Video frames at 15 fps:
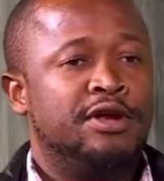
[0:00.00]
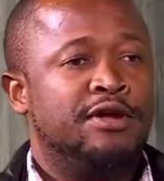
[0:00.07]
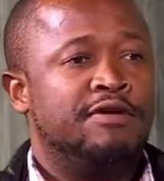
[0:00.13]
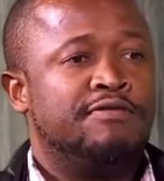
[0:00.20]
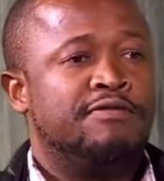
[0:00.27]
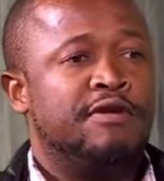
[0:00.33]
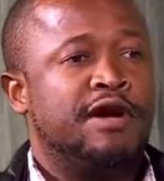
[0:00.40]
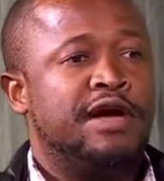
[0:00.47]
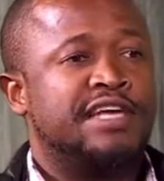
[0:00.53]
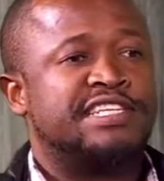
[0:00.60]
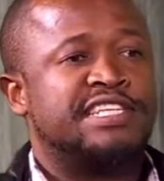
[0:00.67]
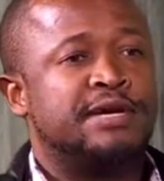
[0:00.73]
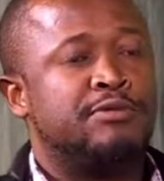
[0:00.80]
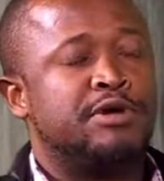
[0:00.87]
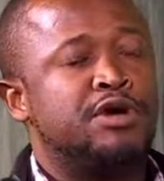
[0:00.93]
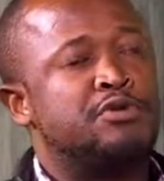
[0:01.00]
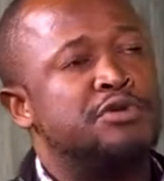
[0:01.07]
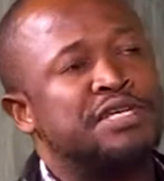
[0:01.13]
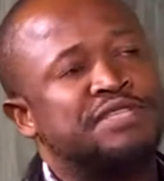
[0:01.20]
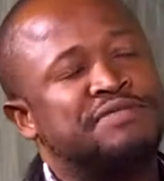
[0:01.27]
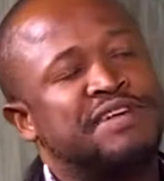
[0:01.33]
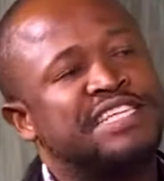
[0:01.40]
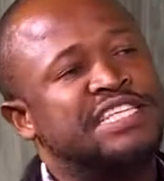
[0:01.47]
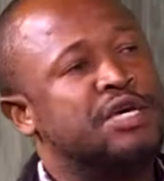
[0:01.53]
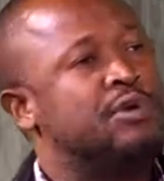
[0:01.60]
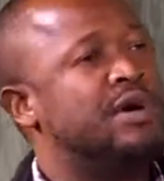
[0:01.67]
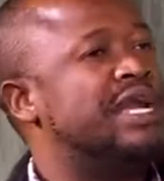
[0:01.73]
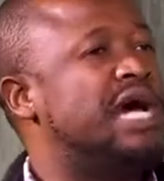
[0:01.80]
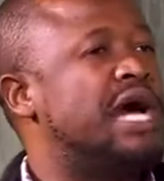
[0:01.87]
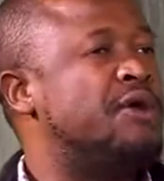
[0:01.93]
for someone who was facing
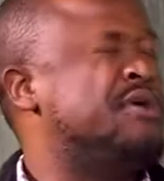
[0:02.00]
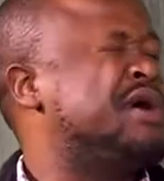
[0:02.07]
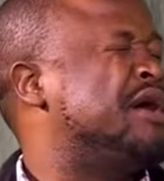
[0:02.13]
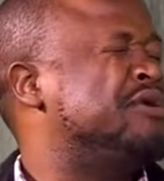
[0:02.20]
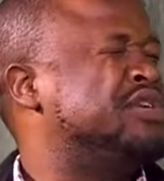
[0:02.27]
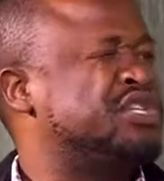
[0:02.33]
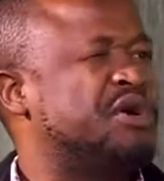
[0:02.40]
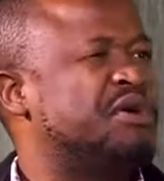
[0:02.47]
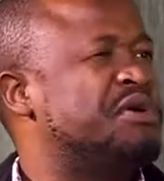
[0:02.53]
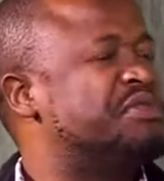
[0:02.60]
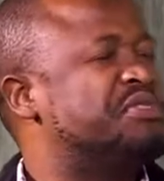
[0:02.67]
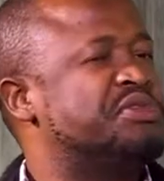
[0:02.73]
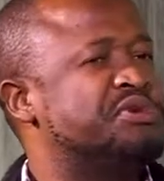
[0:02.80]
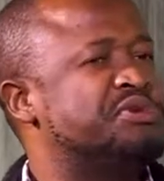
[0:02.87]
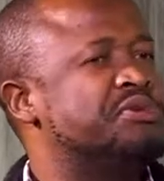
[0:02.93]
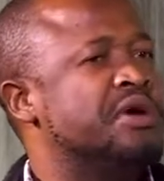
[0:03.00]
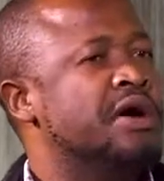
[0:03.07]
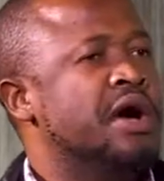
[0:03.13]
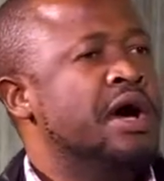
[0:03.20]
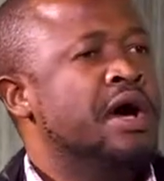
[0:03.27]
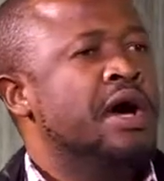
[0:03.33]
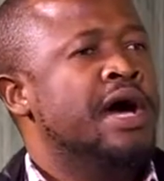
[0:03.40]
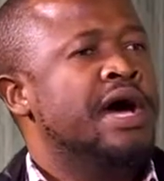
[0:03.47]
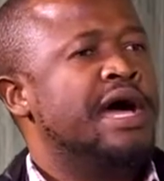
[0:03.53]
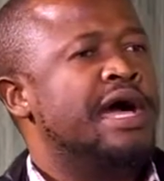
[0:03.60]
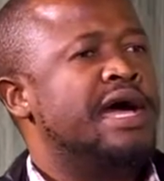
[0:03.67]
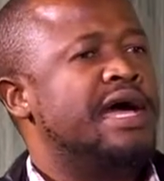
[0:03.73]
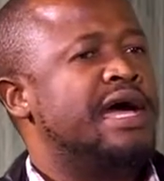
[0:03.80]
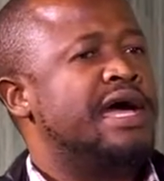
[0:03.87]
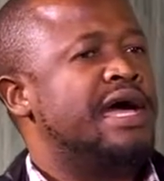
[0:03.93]
what I was going through,
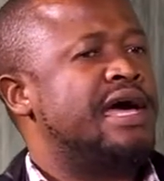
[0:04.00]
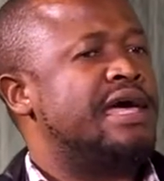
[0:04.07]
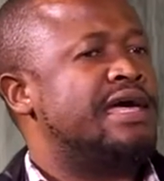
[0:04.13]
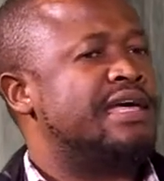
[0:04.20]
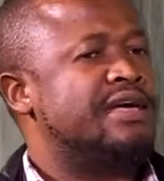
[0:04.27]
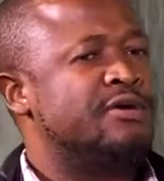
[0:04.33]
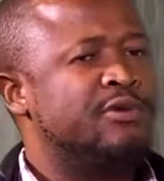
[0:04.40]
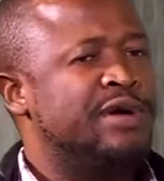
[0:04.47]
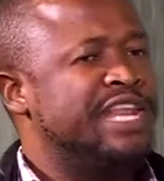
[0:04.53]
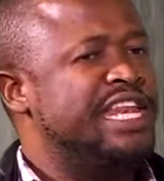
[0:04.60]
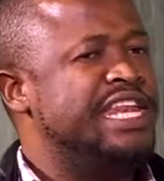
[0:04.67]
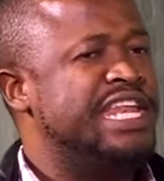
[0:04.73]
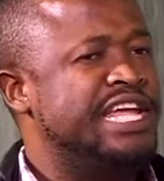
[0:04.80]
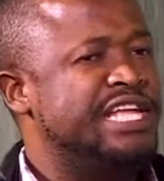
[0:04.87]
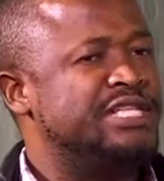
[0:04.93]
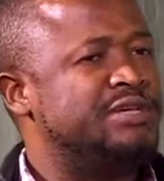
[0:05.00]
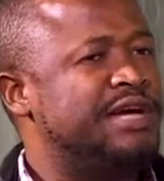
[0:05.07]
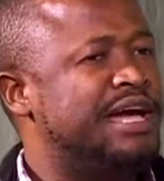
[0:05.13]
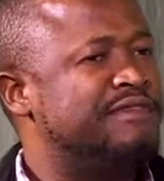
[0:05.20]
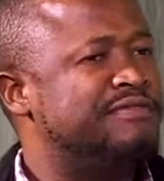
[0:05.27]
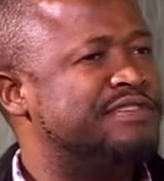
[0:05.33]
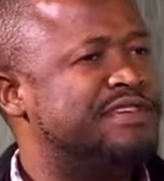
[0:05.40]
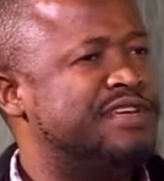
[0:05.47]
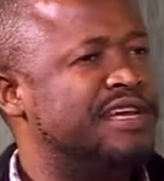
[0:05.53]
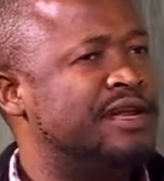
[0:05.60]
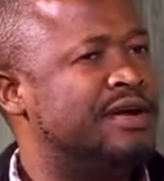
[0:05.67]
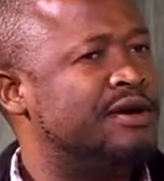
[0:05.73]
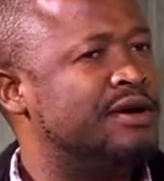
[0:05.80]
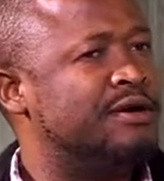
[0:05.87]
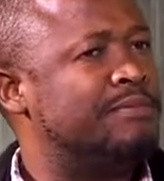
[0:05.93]
we need to have
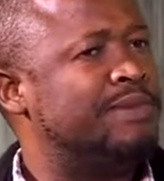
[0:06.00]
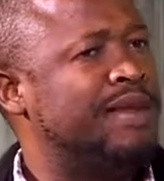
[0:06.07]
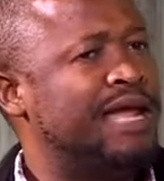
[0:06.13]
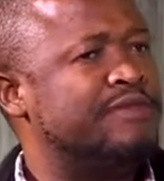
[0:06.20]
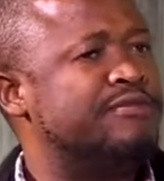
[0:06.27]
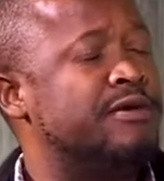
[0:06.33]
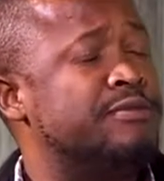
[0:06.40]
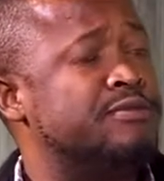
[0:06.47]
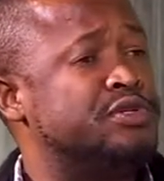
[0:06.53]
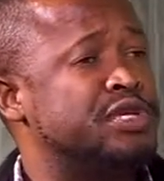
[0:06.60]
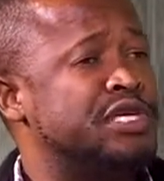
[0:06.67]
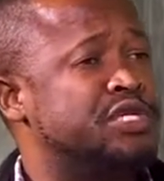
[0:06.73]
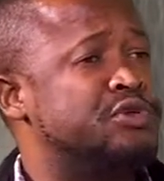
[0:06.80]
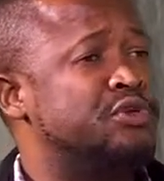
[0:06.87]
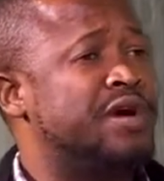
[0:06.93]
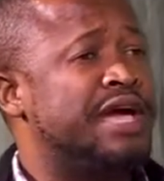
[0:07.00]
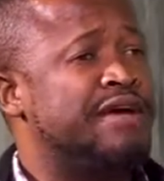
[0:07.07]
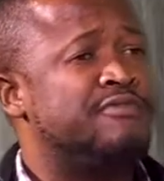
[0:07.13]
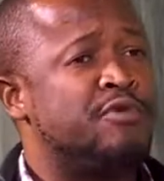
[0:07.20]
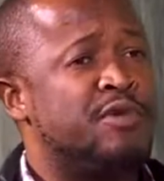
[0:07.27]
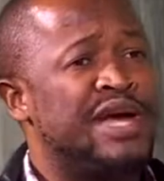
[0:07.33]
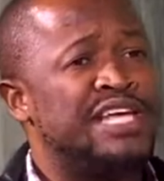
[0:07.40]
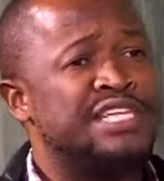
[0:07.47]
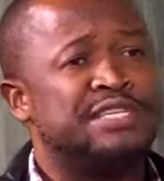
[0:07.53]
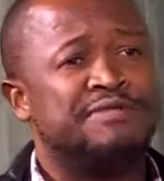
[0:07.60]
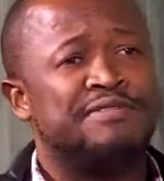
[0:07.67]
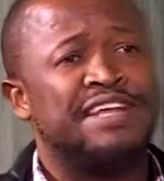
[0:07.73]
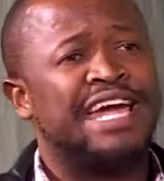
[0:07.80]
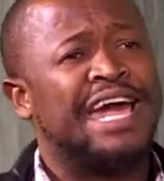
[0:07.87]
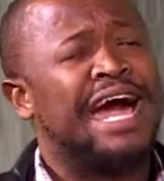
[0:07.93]
platforms. We need to have ways of
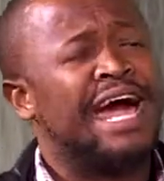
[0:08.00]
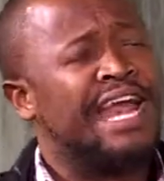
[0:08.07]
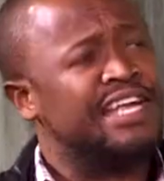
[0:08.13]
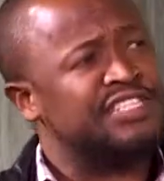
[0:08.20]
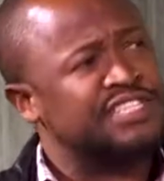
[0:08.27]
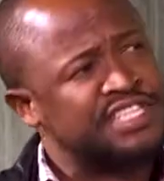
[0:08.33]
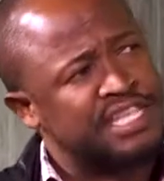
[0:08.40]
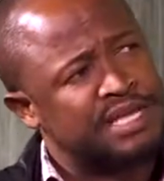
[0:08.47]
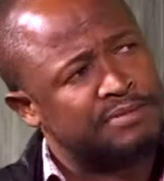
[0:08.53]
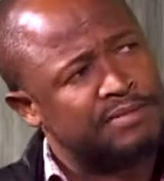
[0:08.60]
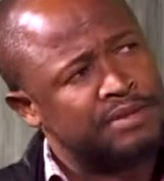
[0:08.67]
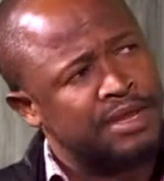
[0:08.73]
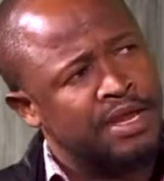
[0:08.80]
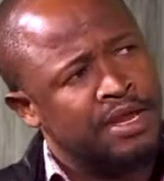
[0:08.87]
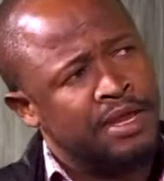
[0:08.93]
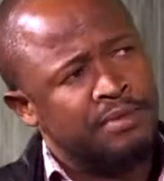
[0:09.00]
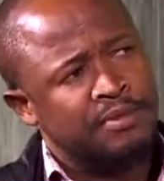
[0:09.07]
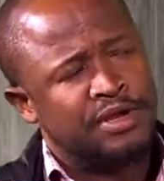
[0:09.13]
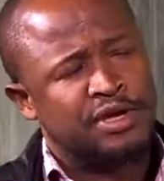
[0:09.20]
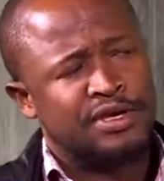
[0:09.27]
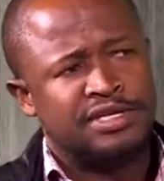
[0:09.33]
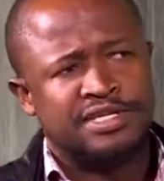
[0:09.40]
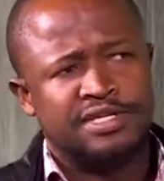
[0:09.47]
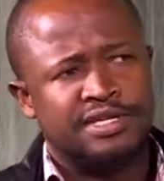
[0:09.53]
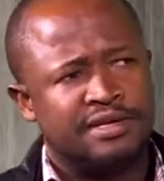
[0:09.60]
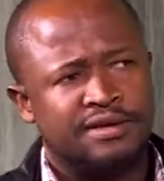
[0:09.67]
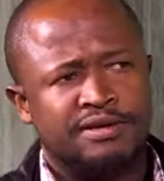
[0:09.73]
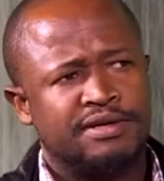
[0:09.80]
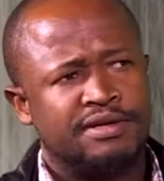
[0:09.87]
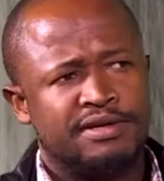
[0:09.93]
encouraging them, because
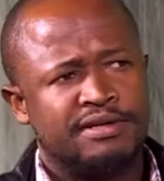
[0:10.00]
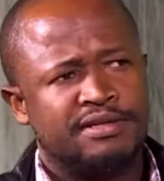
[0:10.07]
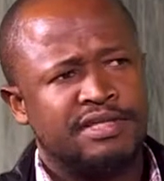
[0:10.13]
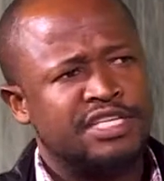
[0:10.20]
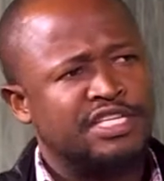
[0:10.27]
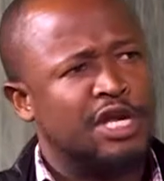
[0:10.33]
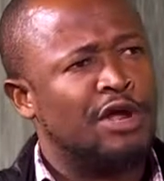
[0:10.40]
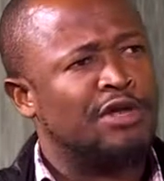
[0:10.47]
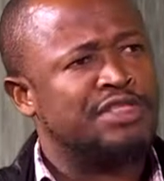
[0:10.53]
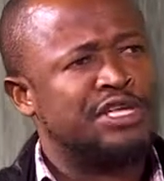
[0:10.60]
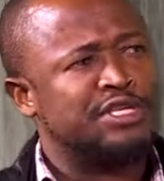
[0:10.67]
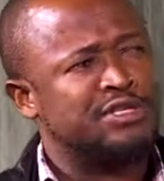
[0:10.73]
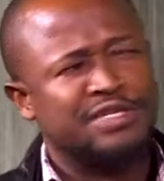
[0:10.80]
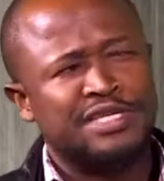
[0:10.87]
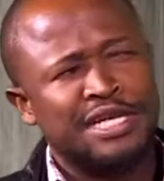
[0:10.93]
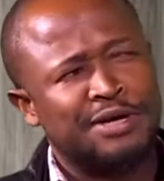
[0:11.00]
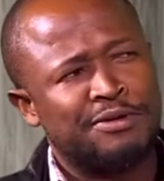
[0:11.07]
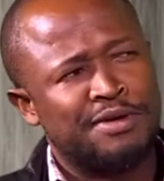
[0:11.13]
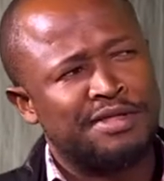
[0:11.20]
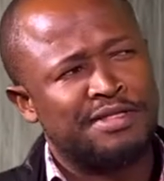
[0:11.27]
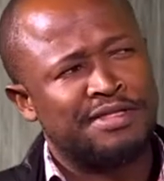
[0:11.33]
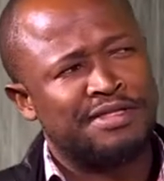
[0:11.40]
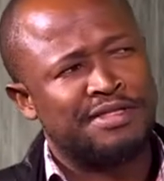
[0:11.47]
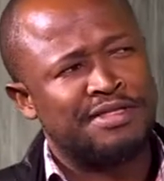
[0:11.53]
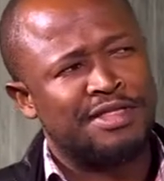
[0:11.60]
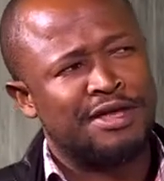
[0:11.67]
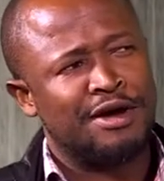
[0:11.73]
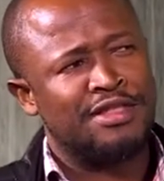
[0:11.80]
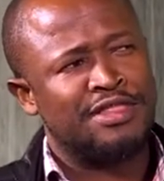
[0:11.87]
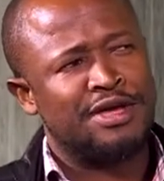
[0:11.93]
there's a lot that you're dealing with.
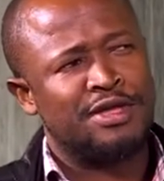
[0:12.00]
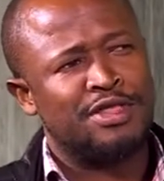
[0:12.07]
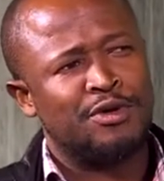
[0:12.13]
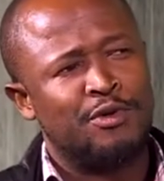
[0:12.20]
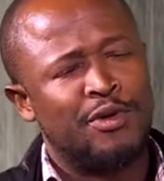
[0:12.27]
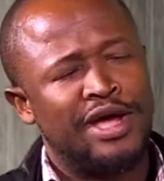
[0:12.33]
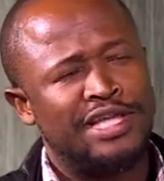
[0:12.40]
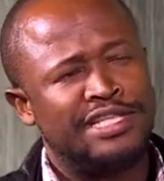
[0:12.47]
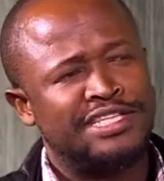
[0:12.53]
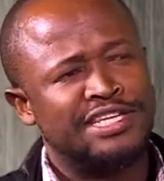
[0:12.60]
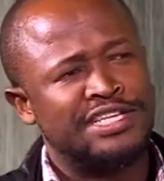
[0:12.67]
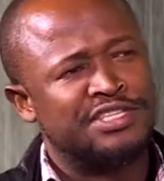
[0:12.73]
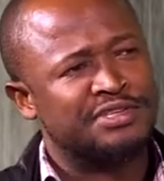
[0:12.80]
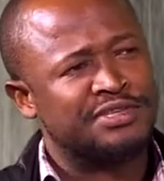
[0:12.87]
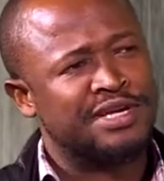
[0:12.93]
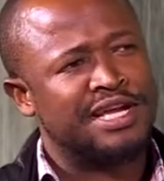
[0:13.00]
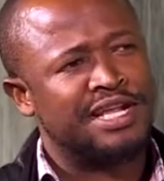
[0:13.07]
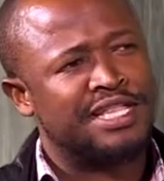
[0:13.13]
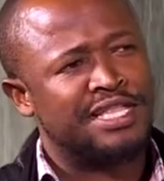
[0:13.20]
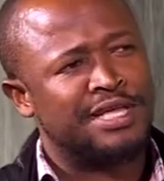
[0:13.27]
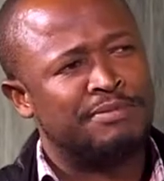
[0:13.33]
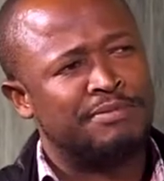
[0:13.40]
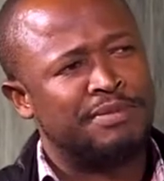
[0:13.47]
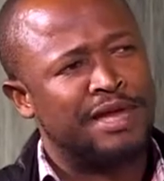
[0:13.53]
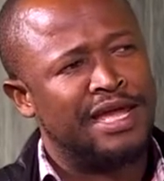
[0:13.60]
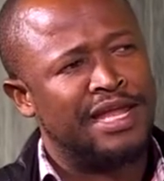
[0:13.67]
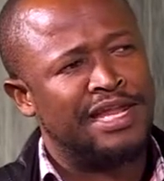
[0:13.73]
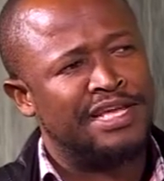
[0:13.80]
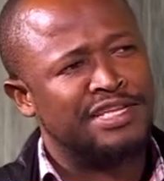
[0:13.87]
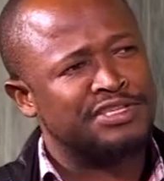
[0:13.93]
The weight is real, the
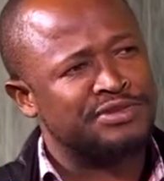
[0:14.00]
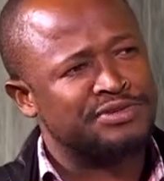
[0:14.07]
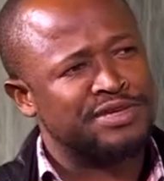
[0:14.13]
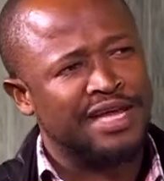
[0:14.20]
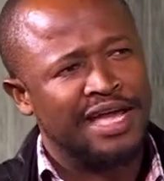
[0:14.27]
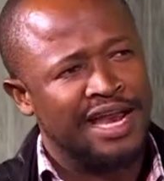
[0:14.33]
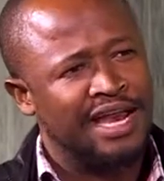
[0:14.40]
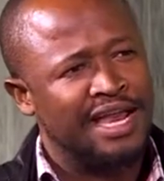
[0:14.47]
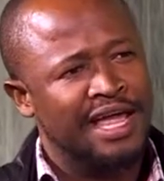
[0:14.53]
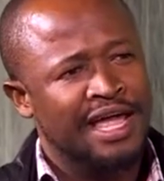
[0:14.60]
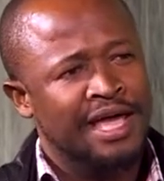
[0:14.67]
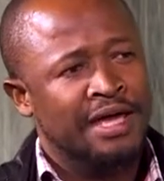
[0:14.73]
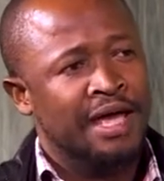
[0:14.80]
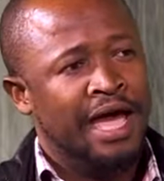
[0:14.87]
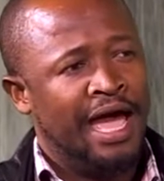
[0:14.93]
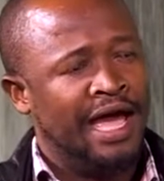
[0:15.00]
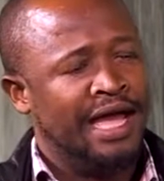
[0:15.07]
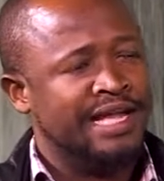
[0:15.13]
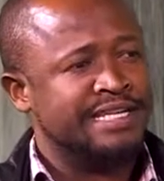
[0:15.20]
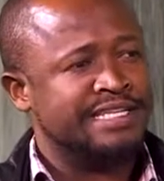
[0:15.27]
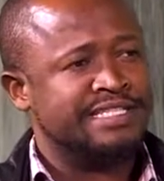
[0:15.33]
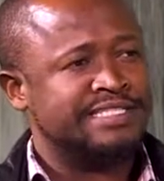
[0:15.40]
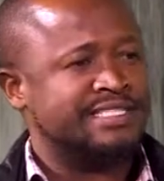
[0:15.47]
pain is real, and